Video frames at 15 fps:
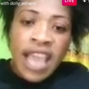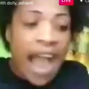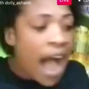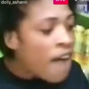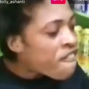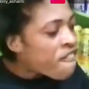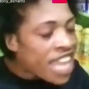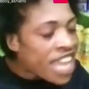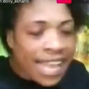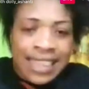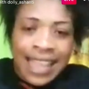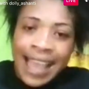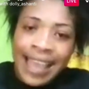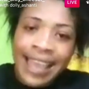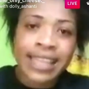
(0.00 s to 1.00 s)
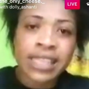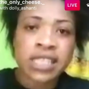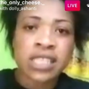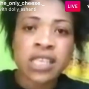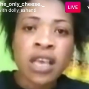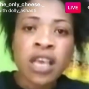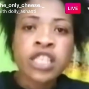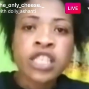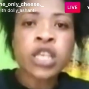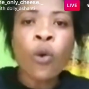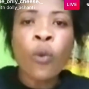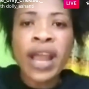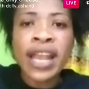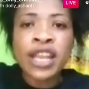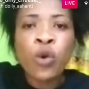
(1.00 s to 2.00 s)
You have to get a hit.
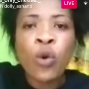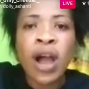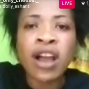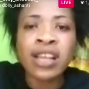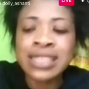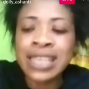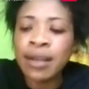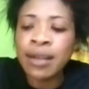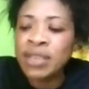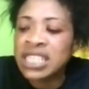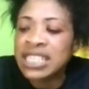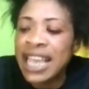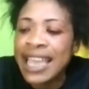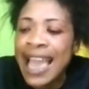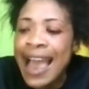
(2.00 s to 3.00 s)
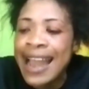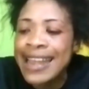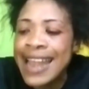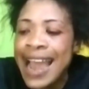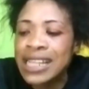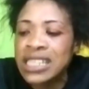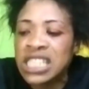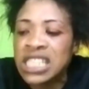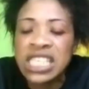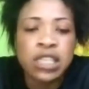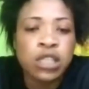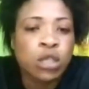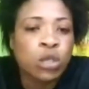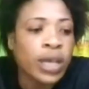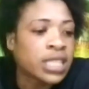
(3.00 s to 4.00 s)
So when you are going to tell me, say you're
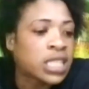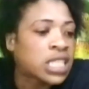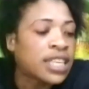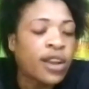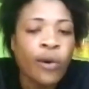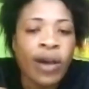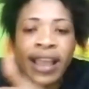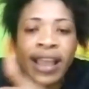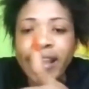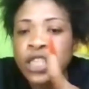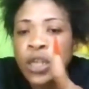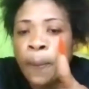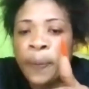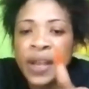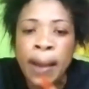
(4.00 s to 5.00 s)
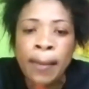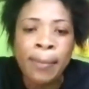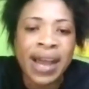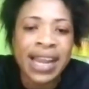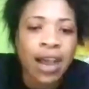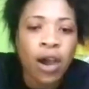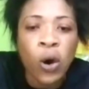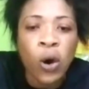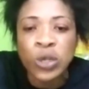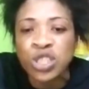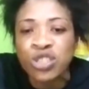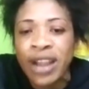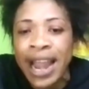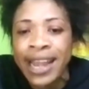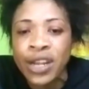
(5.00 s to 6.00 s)
19, 20 now, and each up in a mother
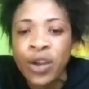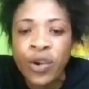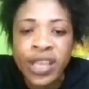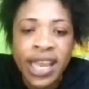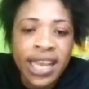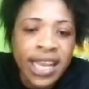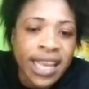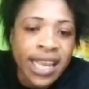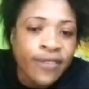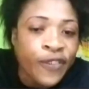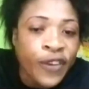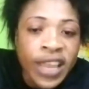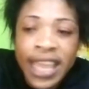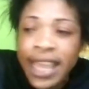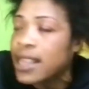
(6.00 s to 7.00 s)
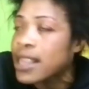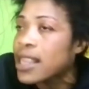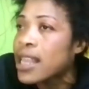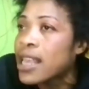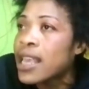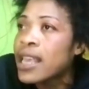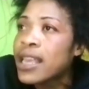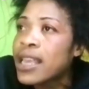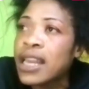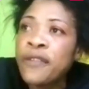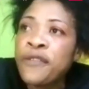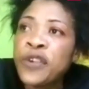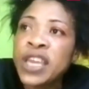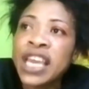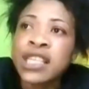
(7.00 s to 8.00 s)
house, right now you need to get
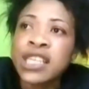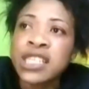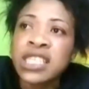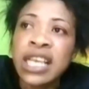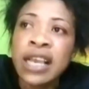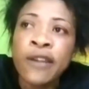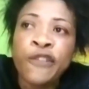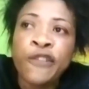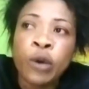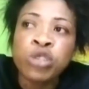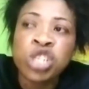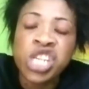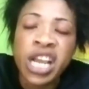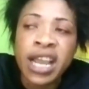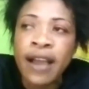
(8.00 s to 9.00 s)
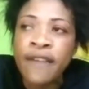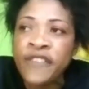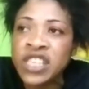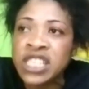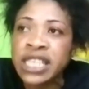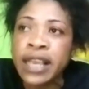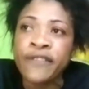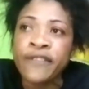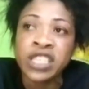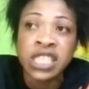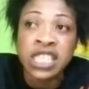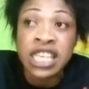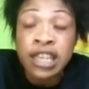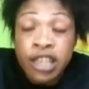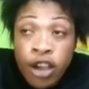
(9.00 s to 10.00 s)
yourself up, shake off yourself, you're
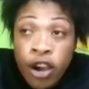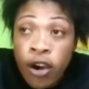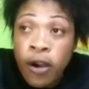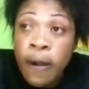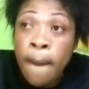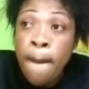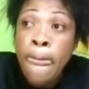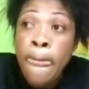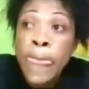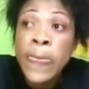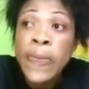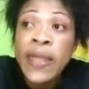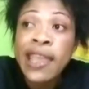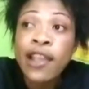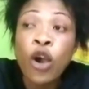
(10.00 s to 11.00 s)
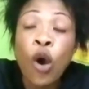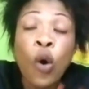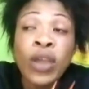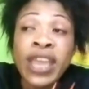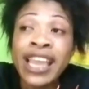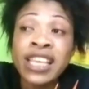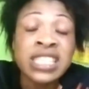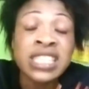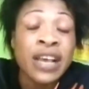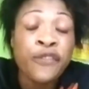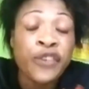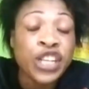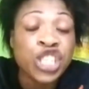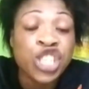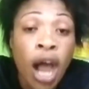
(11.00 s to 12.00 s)
still young. Go get
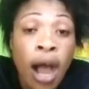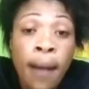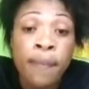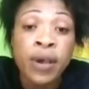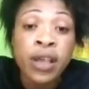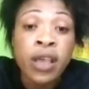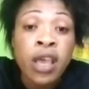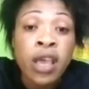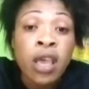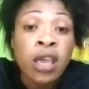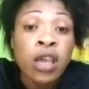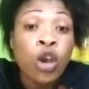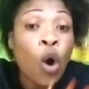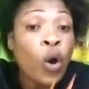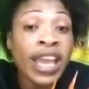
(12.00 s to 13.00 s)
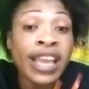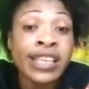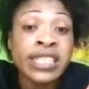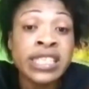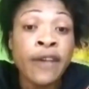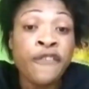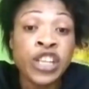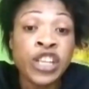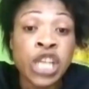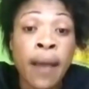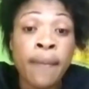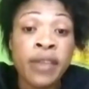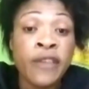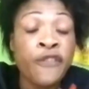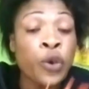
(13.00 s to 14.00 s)
yourself a job. Go get yourself a job.